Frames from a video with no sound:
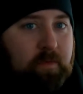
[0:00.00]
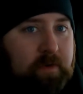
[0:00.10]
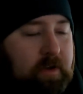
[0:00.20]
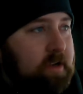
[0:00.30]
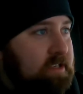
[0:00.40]

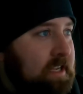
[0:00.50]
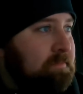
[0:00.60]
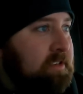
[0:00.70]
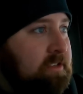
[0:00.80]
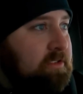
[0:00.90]
We're
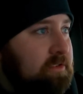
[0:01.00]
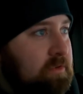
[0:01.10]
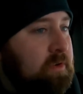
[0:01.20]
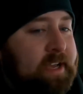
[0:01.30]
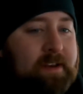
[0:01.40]
attempting
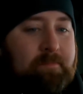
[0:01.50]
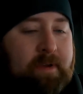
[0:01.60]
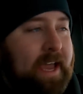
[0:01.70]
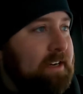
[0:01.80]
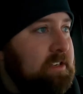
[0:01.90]
to head
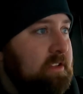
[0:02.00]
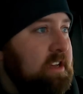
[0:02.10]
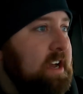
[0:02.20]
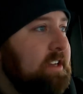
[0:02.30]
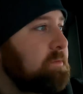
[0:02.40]
back to the
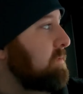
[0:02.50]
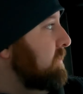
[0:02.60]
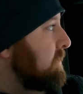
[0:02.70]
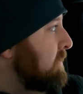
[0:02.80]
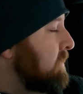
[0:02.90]

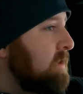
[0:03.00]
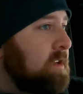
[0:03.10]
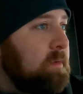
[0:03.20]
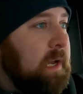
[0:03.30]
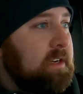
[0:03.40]
hospital,
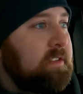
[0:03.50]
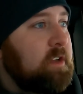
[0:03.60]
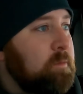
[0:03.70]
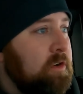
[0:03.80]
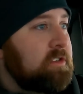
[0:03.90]
back to
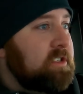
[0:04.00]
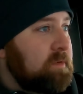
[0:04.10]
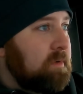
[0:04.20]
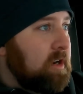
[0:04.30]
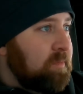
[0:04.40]
the emergency
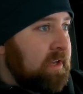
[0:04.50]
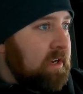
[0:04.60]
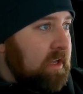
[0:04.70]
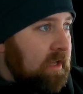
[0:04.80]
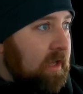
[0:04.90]

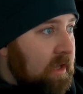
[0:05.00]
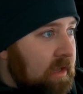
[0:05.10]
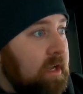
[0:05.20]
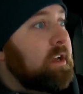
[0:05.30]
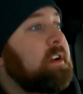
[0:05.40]
department,
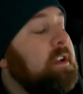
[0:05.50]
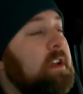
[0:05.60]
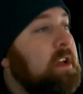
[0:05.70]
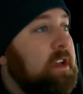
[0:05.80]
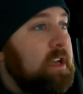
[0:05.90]
and
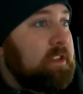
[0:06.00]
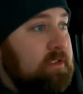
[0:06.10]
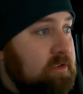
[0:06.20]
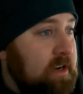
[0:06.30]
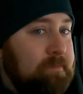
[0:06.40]

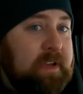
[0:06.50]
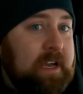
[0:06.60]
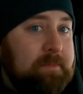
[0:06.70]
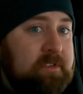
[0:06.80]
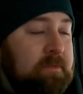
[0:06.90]
either try to
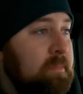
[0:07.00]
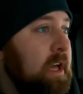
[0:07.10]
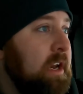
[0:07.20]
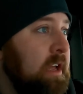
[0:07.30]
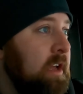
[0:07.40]
pick up
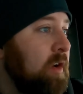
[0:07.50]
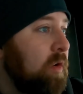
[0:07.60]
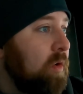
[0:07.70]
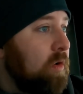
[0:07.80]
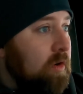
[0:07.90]
somebody
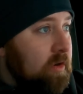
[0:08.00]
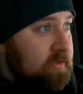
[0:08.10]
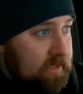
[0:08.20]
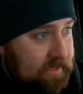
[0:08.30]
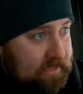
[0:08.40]
or
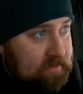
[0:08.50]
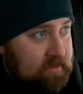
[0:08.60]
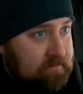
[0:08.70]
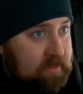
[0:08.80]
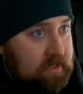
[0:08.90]
try to get
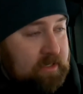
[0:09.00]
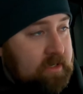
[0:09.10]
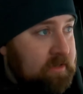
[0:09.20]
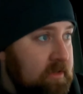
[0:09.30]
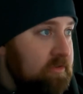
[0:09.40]
them,
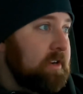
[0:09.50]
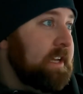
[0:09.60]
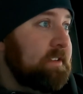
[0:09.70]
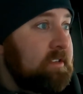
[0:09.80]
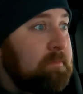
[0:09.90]
try to
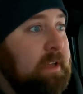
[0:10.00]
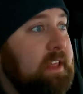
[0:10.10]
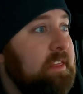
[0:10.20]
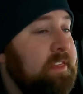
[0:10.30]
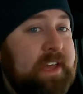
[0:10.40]
get
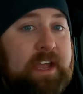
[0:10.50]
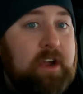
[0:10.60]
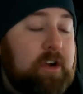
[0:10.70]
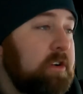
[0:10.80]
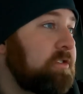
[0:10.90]
somebody
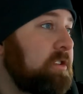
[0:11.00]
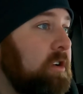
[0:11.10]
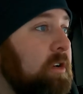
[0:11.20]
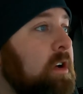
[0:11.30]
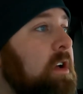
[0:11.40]
there. So
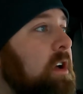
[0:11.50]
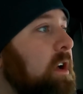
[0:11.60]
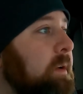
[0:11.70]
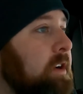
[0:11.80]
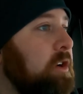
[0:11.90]

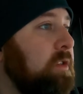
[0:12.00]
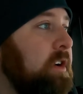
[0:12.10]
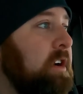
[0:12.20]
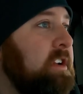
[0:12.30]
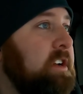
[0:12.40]
I'm gonna go
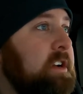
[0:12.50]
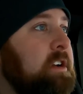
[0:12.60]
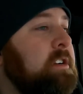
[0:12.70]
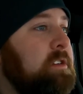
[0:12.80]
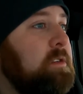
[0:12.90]
there
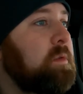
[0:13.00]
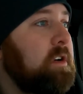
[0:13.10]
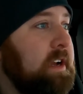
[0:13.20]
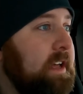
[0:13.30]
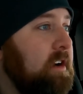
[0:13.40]
and
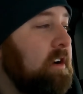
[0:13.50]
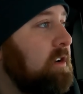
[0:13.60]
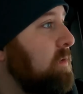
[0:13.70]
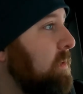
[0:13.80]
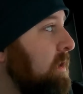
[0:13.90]
work out our
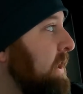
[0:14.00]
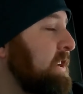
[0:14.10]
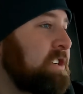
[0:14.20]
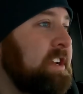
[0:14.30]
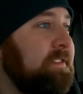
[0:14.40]

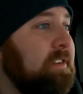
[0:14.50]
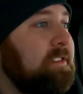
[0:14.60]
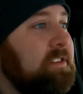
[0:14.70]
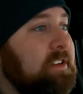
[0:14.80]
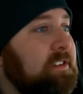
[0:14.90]
coordination
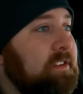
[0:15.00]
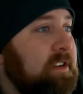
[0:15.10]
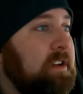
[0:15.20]
efforts because